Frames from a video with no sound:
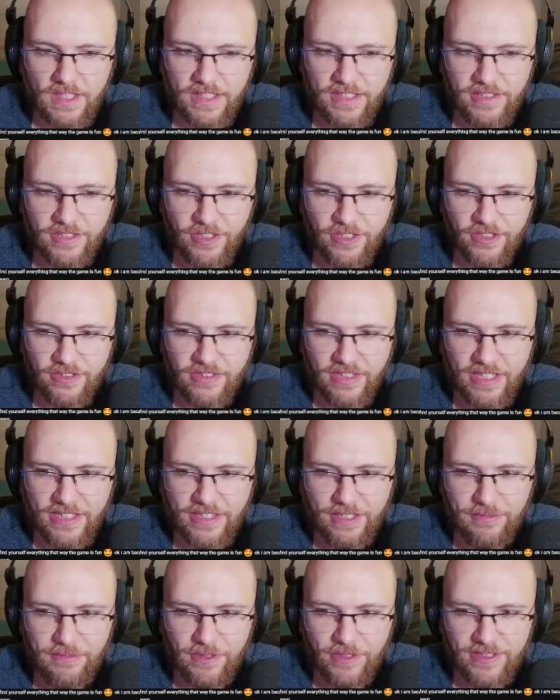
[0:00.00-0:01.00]
You know, now
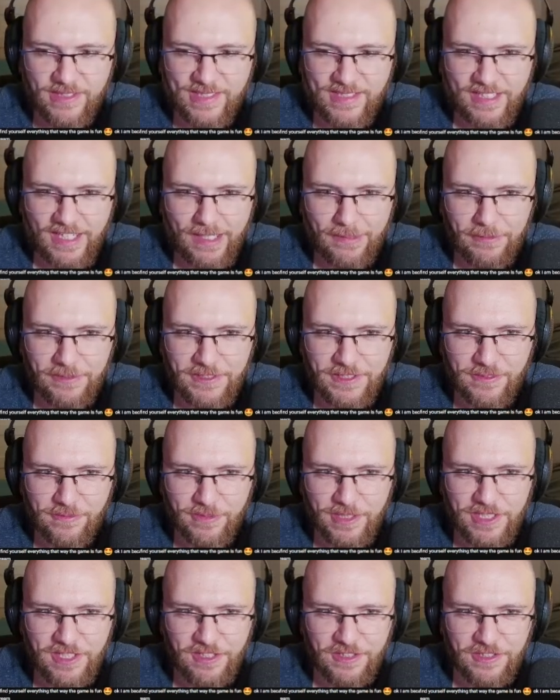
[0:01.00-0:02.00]
that we're established,
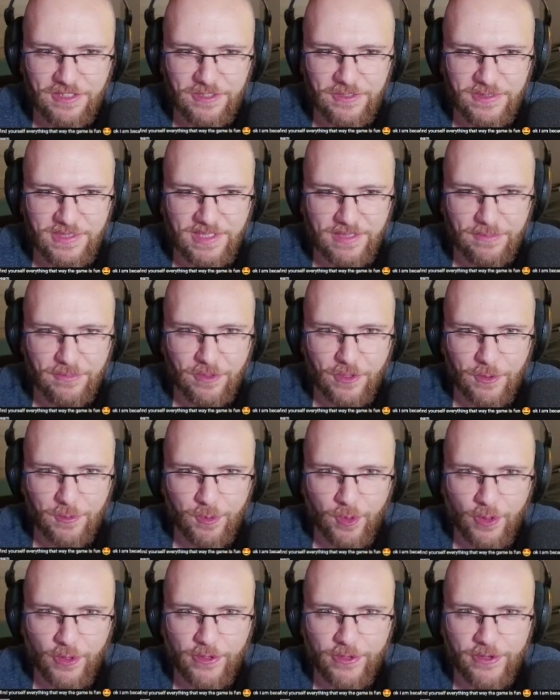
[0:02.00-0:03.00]
we could use some more
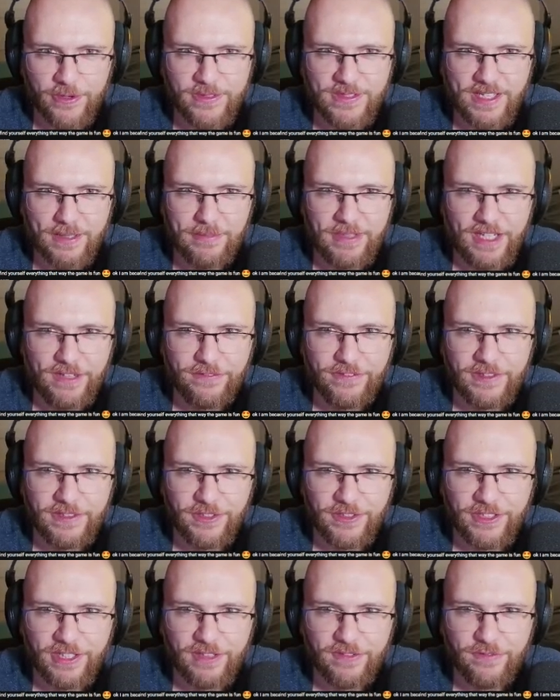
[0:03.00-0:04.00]
workers. I'm definitely
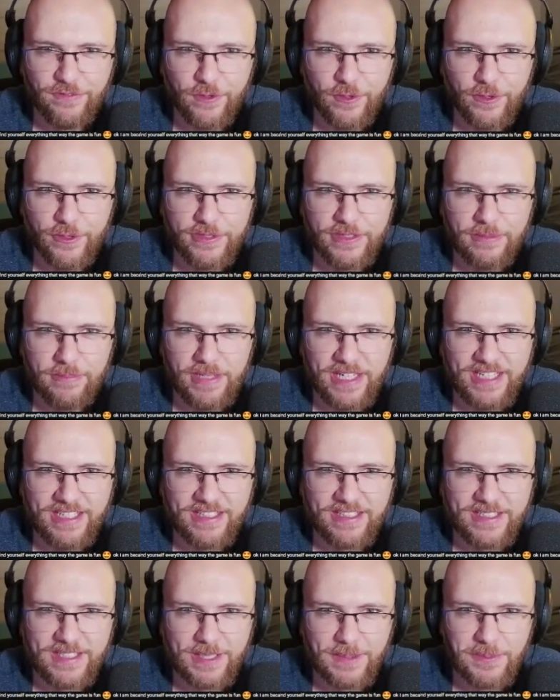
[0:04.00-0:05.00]
looking forward to
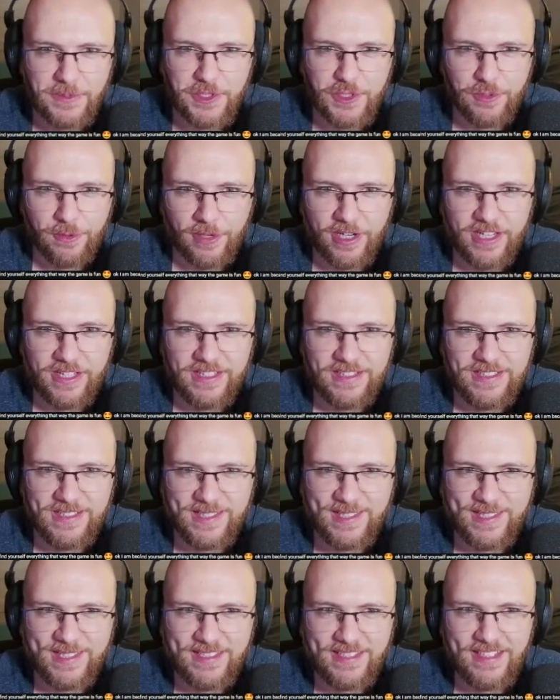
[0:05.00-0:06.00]
making some
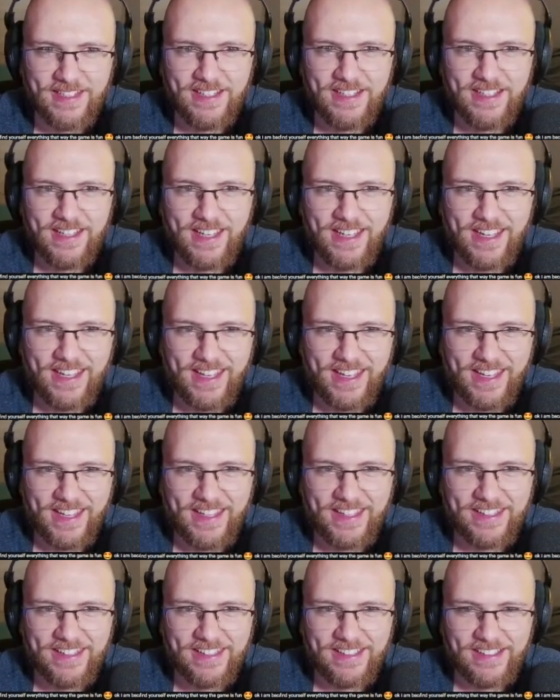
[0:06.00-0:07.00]
trades
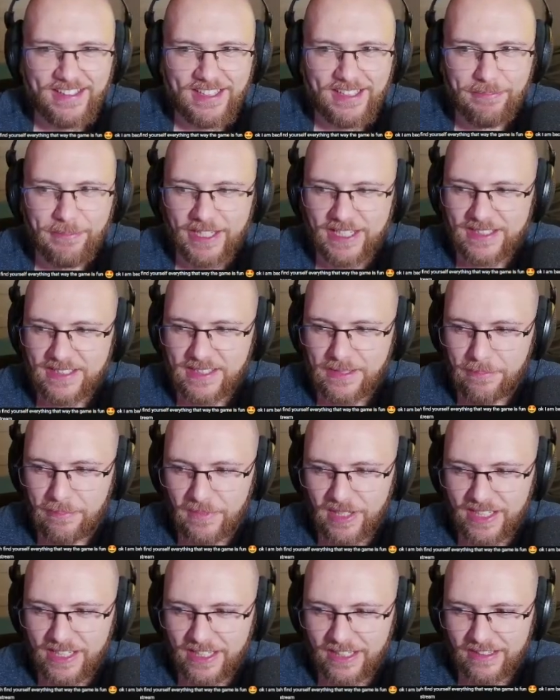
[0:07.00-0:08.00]
and making some
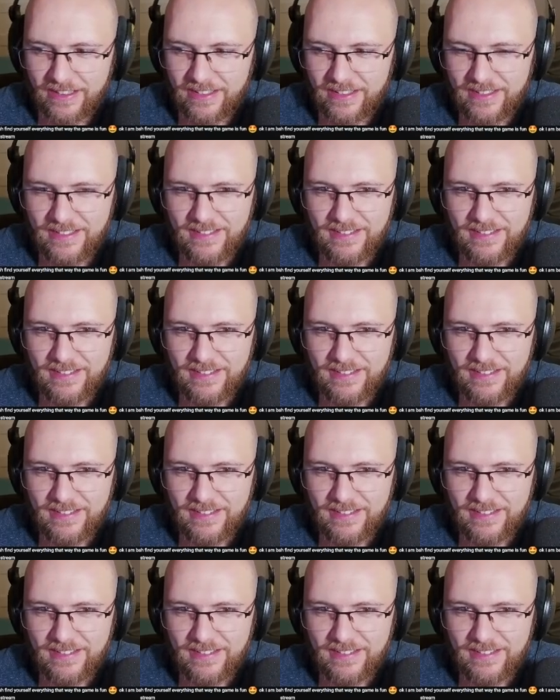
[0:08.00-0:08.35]
money.